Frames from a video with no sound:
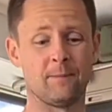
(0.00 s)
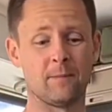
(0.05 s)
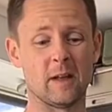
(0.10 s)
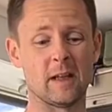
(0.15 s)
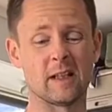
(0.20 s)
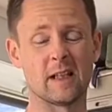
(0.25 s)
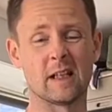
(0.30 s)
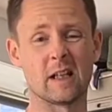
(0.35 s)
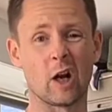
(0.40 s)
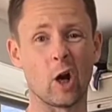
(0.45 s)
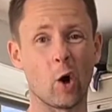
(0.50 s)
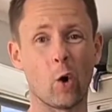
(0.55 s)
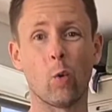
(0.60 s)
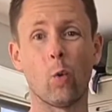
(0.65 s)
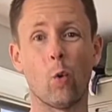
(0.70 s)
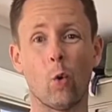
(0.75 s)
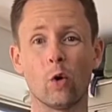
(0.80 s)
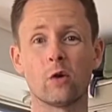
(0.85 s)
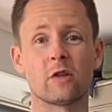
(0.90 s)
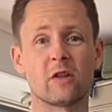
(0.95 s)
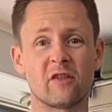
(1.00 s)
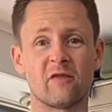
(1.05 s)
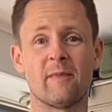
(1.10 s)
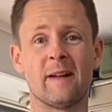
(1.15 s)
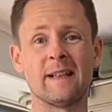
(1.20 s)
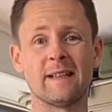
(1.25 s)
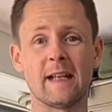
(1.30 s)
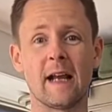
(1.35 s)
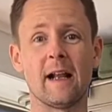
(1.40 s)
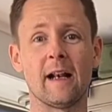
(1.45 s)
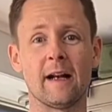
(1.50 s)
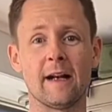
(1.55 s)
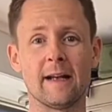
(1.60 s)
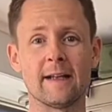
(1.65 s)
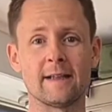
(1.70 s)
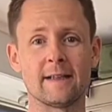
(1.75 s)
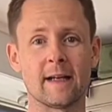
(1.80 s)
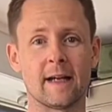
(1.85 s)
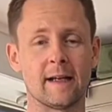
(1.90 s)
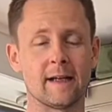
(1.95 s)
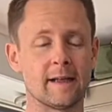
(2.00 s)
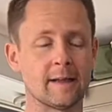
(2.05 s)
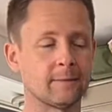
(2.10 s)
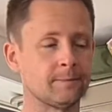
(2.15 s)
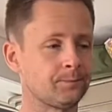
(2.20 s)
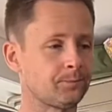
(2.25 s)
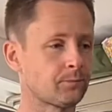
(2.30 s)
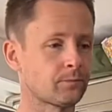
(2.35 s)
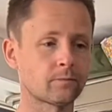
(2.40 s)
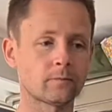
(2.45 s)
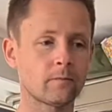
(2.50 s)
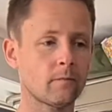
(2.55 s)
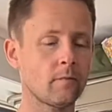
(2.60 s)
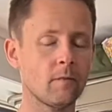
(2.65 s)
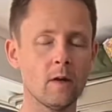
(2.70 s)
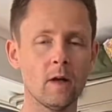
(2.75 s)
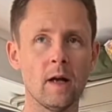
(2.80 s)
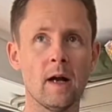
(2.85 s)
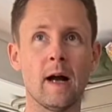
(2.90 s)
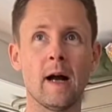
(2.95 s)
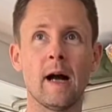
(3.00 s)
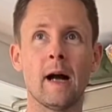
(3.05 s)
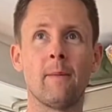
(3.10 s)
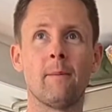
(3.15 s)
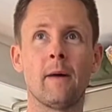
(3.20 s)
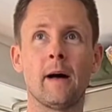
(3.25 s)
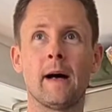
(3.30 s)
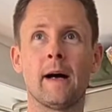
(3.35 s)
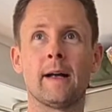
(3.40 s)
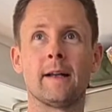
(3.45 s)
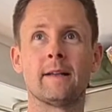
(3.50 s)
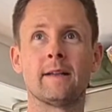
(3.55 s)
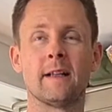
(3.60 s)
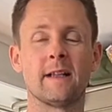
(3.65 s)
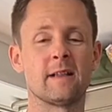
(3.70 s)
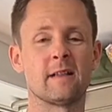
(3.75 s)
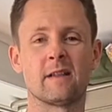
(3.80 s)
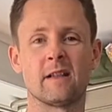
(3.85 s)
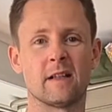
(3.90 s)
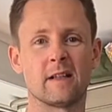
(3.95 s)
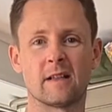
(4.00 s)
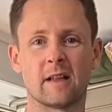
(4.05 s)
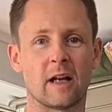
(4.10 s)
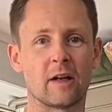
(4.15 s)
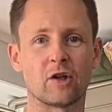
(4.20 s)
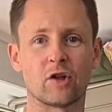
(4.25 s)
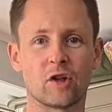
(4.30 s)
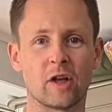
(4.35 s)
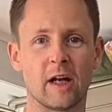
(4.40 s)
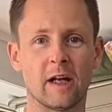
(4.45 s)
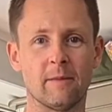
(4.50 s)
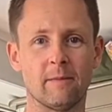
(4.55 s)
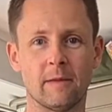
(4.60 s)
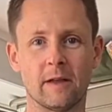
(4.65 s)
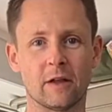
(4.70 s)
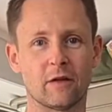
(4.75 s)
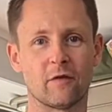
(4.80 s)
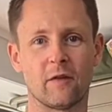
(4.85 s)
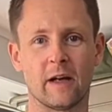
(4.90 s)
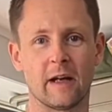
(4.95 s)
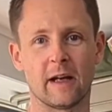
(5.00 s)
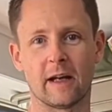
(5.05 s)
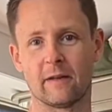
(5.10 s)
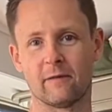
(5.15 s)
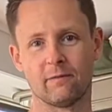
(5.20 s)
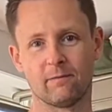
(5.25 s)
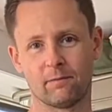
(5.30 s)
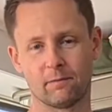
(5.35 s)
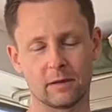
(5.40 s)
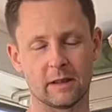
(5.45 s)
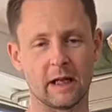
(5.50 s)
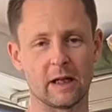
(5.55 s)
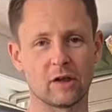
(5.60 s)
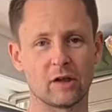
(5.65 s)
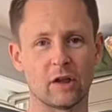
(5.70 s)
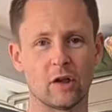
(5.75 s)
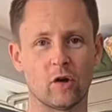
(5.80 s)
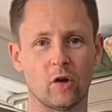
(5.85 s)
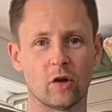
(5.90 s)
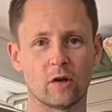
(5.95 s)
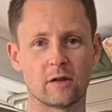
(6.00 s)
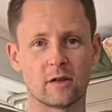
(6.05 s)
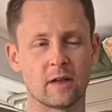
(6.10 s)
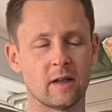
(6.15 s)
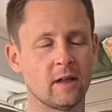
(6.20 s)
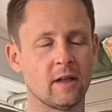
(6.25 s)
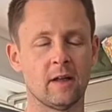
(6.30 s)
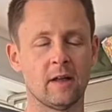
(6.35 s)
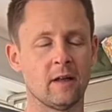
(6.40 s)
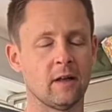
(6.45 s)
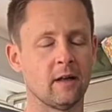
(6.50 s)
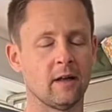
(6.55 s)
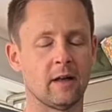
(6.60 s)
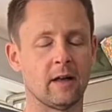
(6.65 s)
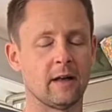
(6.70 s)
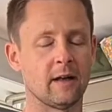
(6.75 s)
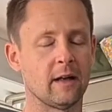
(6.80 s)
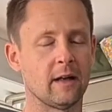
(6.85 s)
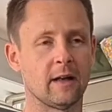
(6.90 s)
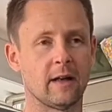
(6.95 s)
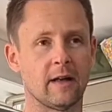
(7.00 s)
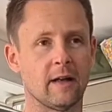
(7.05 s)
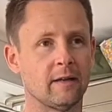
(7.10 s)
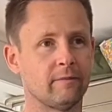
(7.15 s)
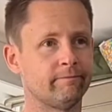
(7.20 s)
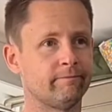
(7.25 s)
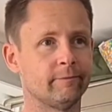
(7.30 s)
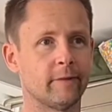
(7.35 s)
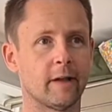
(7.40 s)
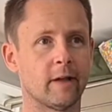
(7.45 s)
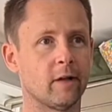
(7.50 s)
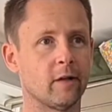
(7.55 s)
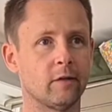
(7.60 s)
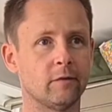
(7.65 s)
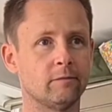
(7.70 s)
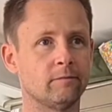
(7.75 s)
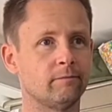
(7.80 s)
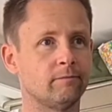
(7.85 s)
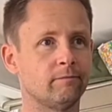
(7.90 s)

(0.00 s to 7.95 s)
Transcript: This is a quarter of my daily intake, and it's lunchtime, and I've potentially got another, I don't know,